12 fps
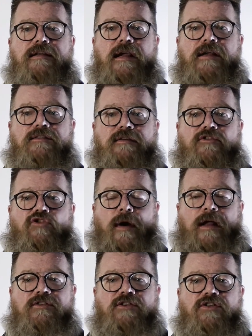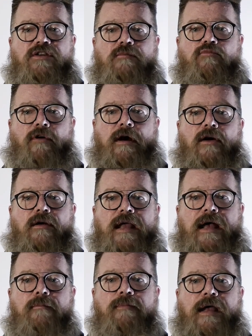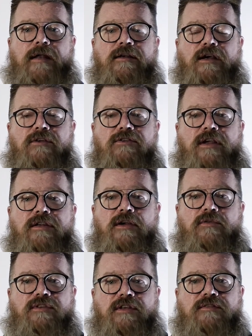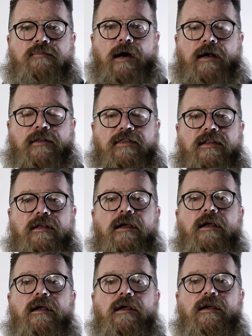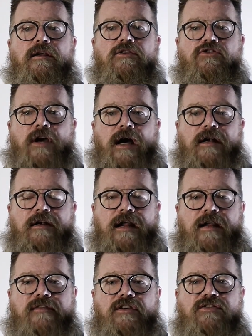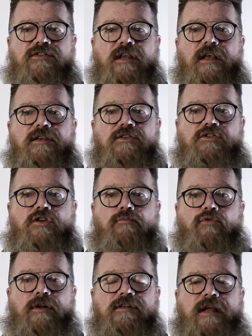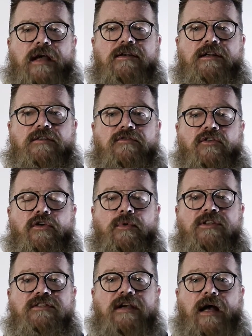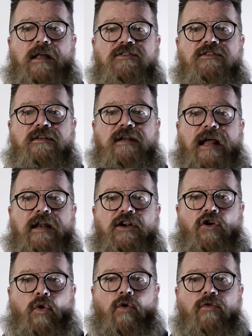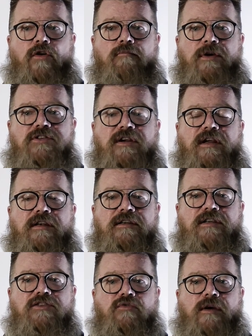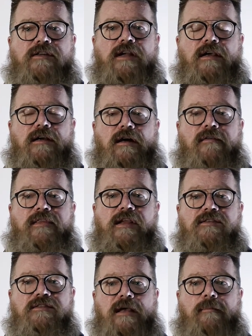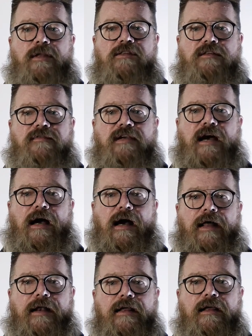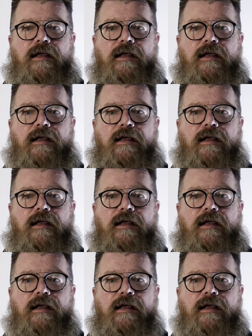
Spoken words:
Days of Transition Prayer campaign continues this month. John Davis, Superintendent for the Wisconsin and Northern Michigan District of the Assemblies of God,